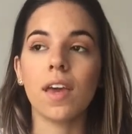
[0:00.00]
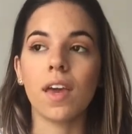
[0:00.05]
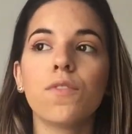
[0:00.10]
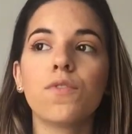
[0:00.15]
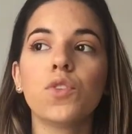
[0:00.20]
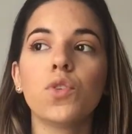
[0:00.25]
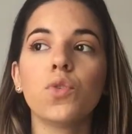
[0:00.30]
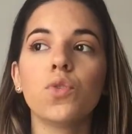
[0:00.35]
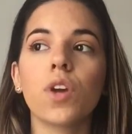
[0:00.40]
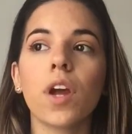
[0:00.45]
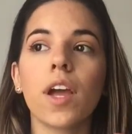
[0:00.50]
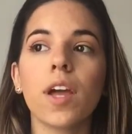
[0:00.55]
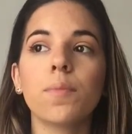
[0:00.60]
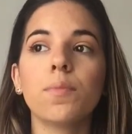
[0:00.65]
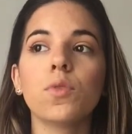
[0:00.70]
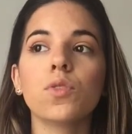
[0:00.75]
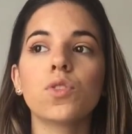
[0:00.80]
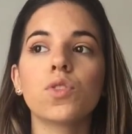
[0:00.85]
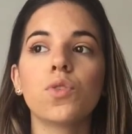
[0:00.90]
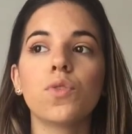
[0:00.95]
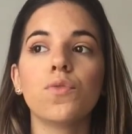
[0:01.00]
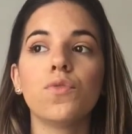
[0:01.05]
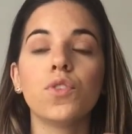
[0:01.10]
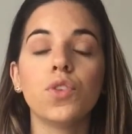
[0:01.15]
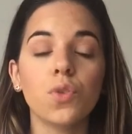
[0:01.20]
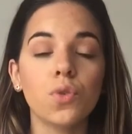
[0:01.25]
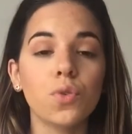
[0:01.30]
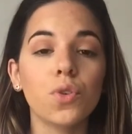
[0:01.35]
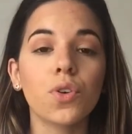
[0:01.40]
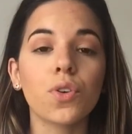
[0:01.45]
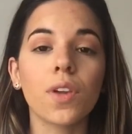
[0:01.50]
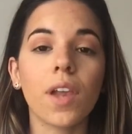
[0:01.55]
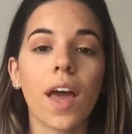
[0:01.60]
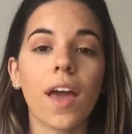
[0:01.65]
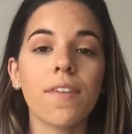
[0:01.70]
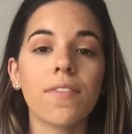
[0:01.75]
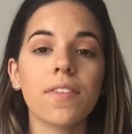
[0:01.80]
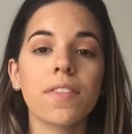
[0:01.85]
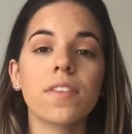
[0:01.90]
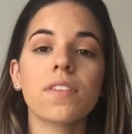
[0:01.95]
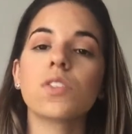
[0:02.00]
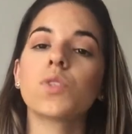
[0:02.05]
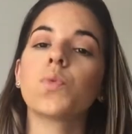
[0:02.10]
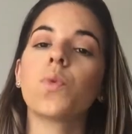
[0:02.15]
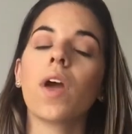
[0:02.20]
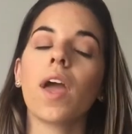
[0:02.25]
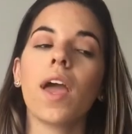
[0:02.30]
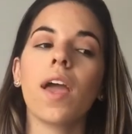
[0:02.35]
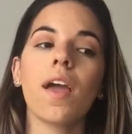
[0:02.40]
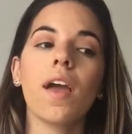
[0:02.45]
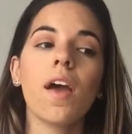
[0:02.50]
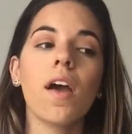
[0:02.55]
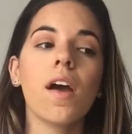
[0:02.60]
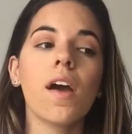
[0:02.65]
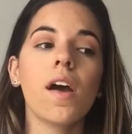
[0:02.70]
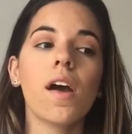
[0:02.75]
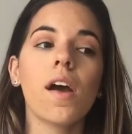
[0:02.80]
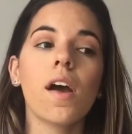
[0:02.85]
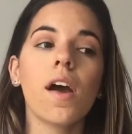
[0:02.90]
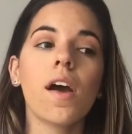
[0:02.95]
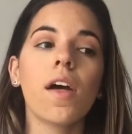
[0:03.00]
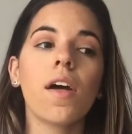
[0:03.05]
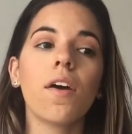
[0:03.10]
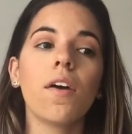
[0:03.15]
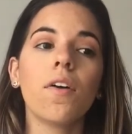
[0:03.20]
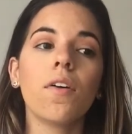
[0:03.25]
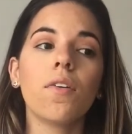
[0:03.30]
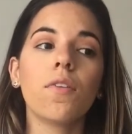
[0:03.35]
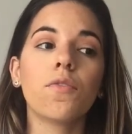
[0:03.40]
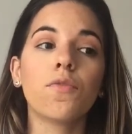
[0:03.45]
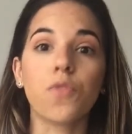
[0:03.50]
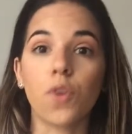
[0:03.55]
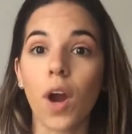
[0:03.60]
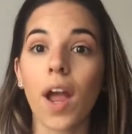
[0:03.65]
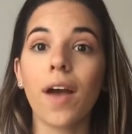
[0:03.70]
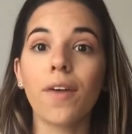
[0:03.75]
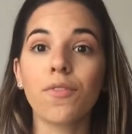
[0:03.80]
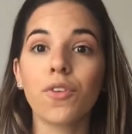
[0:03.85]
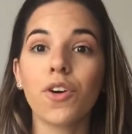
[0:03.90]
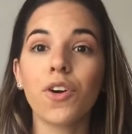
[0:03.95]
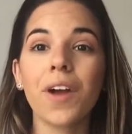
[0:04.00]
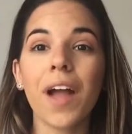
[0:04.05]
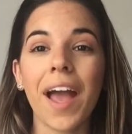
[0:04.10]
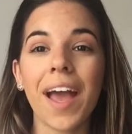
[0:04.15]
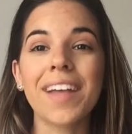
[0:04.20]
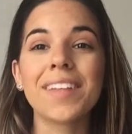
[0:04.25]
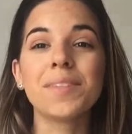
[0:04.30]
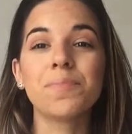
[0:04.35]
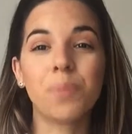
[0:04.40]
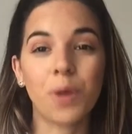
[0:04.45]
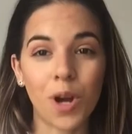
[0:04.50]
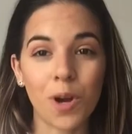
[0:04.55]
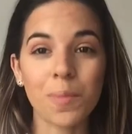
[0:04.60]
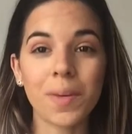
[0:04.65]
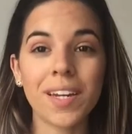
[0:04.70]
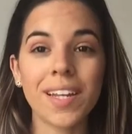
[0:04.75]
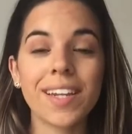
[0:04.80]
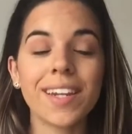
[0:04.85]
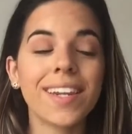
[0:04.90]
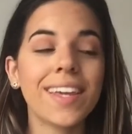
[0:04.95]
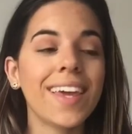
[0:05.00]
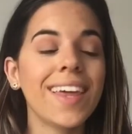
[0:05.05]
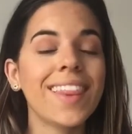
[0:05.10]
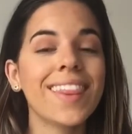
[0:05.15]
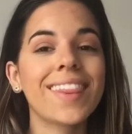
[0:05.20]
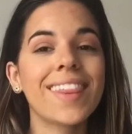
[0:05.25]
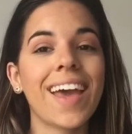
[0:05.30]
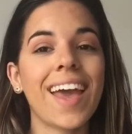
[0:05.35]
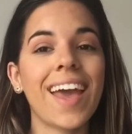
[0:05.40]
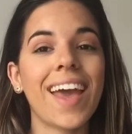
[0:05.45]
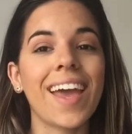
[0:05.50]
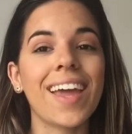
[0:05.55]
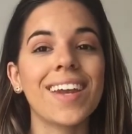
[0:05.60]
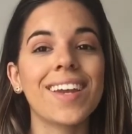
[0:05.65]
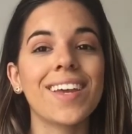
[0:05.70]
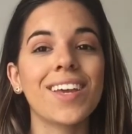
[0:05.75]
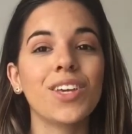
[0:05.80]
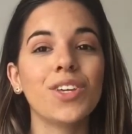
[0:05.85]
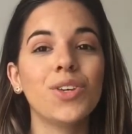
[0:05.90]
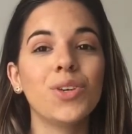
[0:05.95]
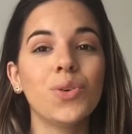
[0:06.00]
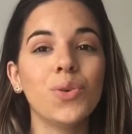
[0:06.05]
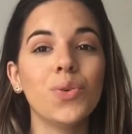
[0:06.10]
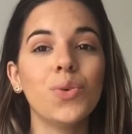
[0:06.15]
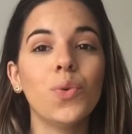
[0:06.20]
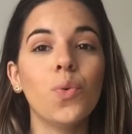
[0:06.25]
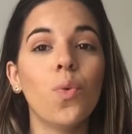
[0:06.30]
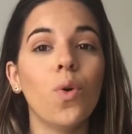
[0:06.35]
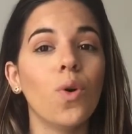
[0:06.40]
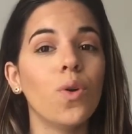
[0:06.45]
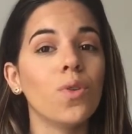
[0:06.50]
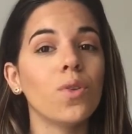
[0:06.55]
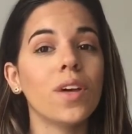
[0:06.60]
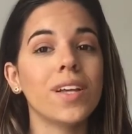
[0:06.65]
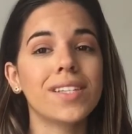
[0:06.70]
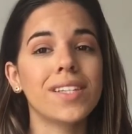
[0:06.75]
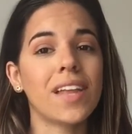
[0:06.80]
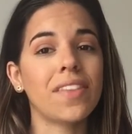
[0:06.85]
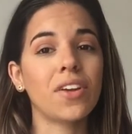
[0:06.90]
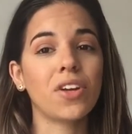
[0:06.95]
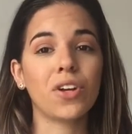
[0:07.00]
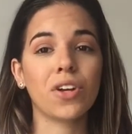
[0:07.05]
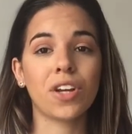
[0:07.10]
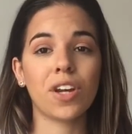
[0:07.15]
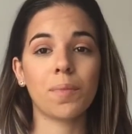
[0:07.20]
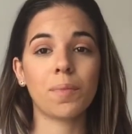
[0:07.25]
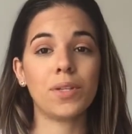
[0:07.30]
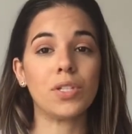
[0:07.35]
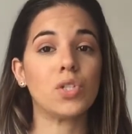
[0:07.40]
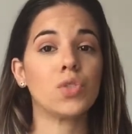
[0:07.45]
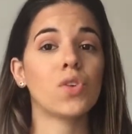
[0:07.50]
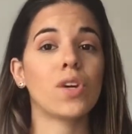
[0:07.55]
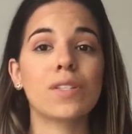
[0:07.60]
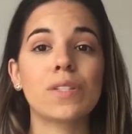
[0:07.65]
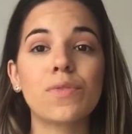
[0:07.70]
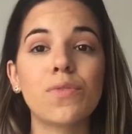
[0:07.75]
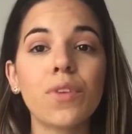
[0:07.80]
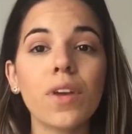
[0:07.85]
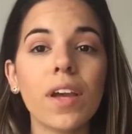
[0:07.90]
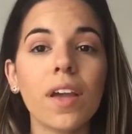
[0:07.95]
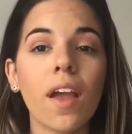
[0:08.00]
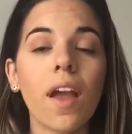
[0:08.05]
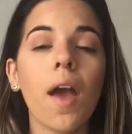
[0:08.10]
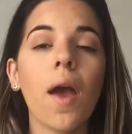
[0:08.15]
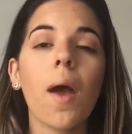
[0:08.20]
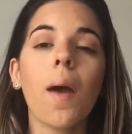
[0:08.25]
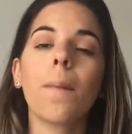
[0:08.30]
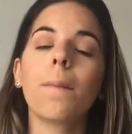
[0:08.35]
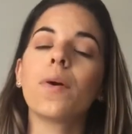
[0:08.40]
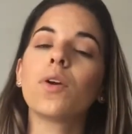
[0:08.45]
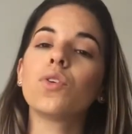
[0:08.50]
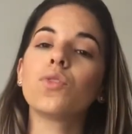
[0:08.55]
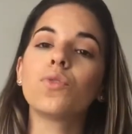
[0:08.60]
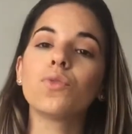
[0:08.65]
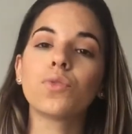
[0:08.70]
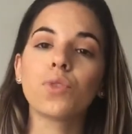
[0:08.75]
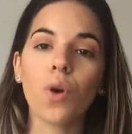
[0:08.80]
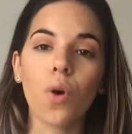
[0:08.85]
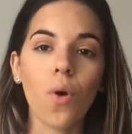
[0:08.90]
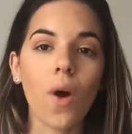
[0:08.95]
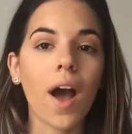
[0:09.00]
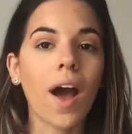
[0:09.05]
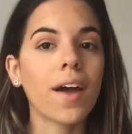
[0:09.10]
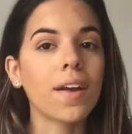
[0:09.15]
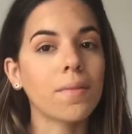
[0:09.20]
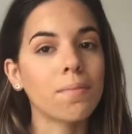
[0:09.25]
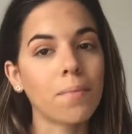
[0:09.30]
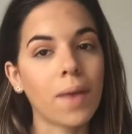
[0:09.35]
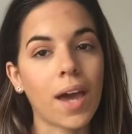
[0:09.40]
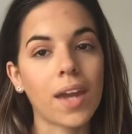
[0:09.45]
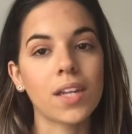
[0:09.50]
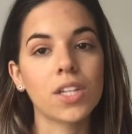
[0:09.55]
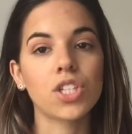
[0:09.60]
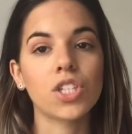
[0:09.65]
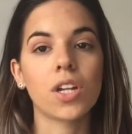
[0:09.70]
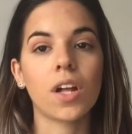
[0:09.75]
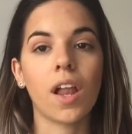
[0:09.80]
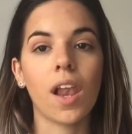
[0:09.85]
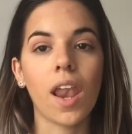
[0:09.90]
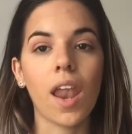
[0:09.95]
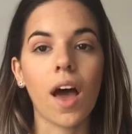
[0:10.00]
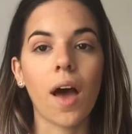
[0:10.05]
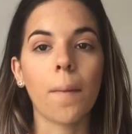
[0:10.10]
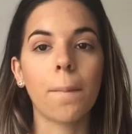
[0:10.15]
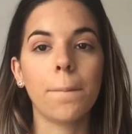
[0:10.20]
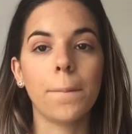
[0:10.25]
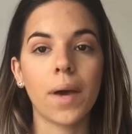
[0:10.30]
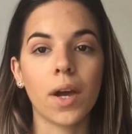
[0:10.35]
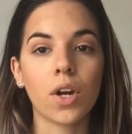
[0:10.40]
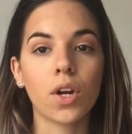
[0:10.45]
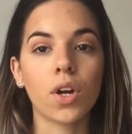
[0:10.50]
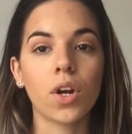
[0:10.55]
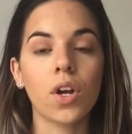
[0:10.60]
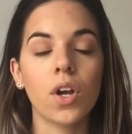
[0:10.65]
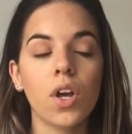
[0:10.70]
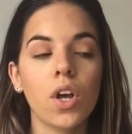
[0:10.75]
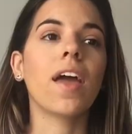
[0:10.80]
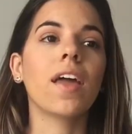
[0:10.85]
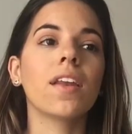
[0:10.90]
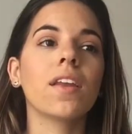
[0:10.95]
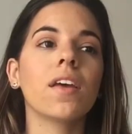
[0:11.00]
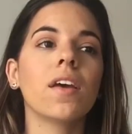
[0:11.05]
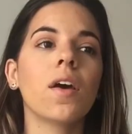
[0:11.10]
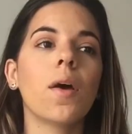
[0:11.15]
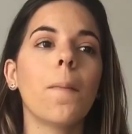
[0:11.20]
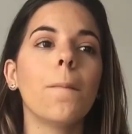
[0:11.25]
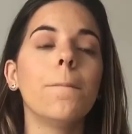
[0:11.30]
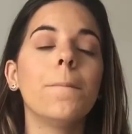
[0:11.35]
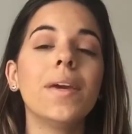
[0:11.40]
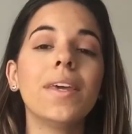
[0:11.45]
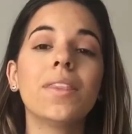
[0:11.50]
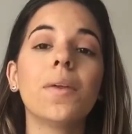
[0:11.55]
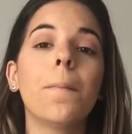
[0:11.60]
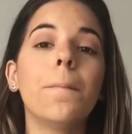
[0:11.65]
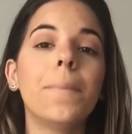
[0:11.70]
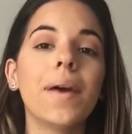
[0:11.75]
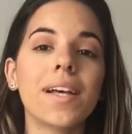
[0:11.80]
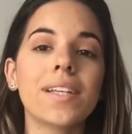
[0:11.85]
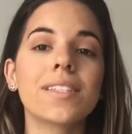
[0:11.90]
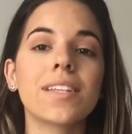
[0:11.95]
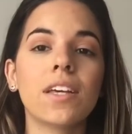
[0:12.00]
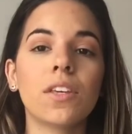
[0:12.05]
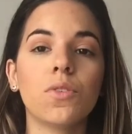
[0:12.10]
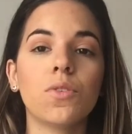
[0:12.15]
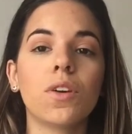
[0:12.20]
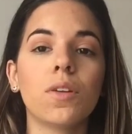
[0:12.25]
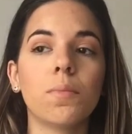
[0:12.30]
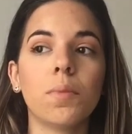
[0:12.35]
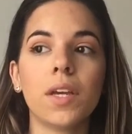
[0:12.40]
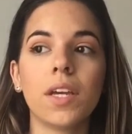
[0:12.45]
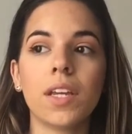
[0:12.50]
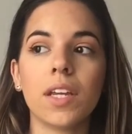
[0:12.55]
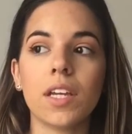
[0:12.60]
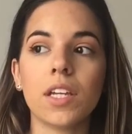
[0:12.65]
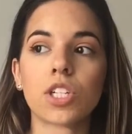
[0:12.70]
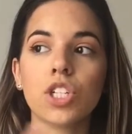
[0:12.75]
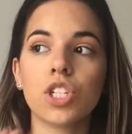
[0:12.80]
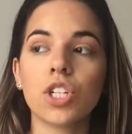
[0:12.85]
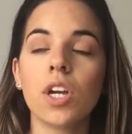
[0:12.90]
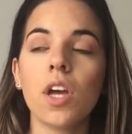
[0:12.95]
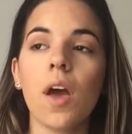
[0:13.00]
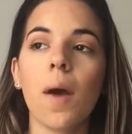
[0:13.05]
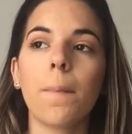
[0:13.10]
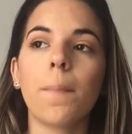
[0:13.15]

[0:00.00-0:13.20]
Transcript: If you are able to view your life in this way forever and permanently, then you will, it's not that you're gonna be stress-free, but you'll know how to manage it a lot better and be the best that you can be in each.